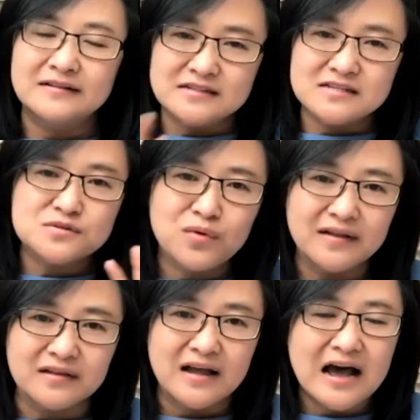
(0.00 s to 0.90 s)
this is
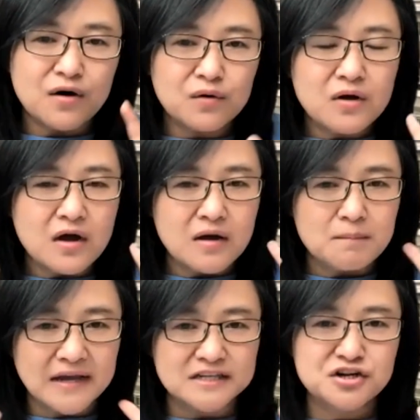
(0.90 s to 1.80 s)
one, how
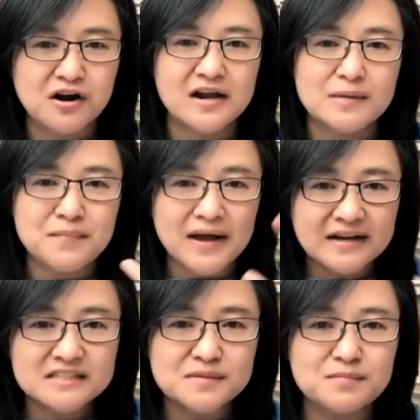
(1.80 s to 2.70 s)
HR can
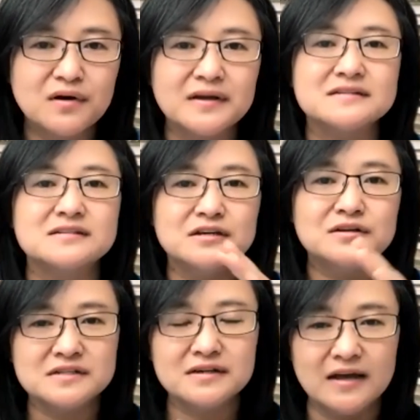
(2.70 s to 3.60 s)
manage employees
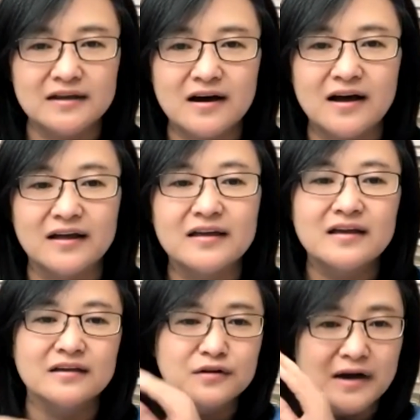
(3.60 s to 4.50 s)
using AI,
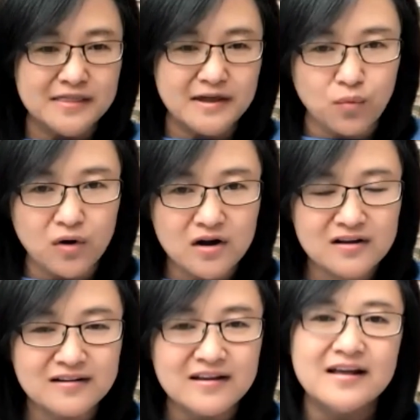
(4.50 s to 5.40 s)
at their
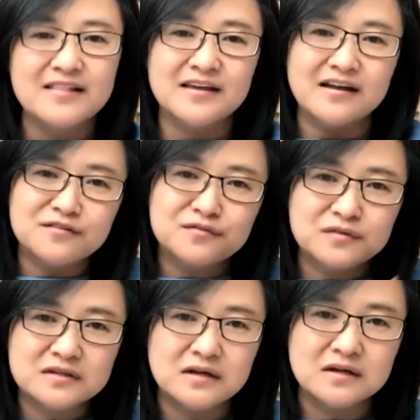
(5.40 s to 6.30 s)
work. The other
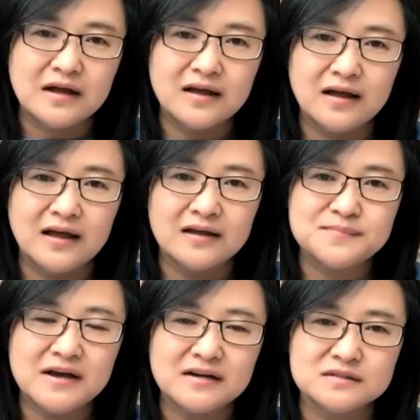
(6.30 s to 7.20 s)

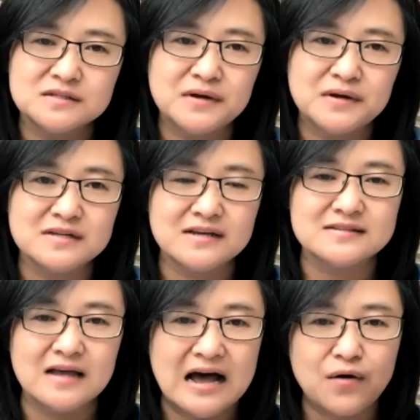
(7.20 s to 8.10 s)
aspect, I suppose,
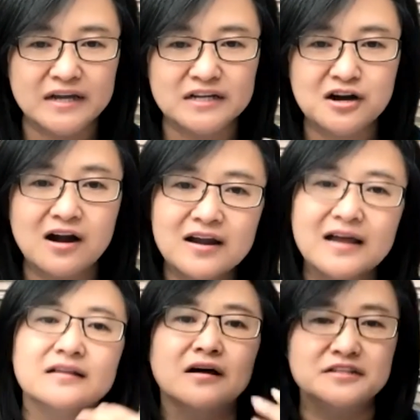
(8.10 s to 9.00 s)
is how HR
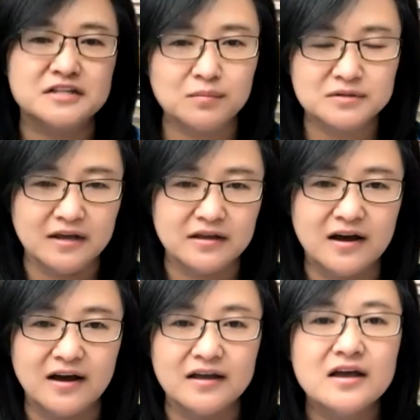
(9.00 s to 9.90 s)
can adopt
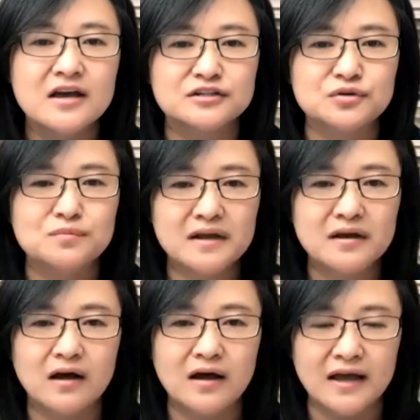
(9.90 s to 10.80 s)
AI to make
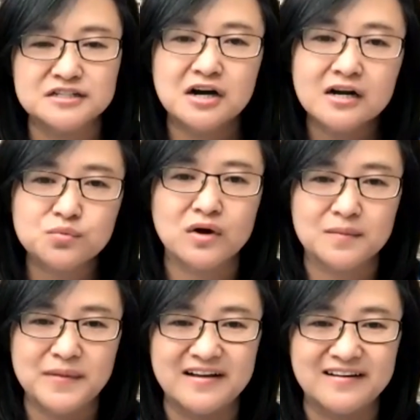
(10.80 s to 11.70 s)
HR's
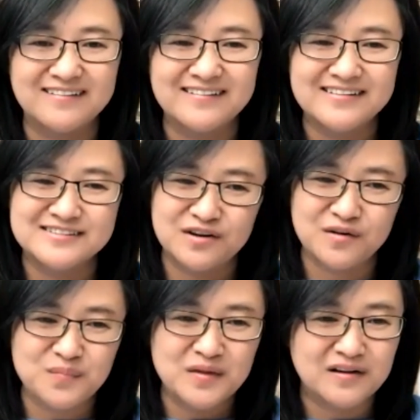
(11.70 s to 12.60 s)
work better.
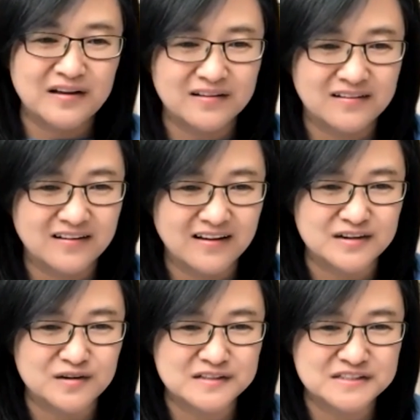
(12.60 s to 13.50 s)
So
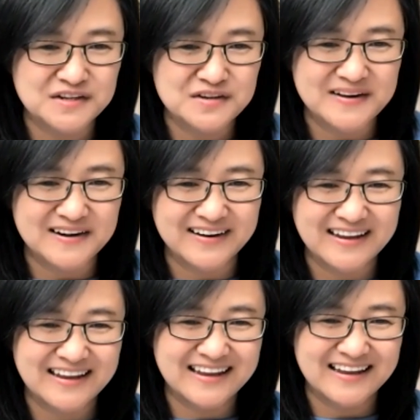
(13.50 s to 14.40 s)
hand over to you, Mary.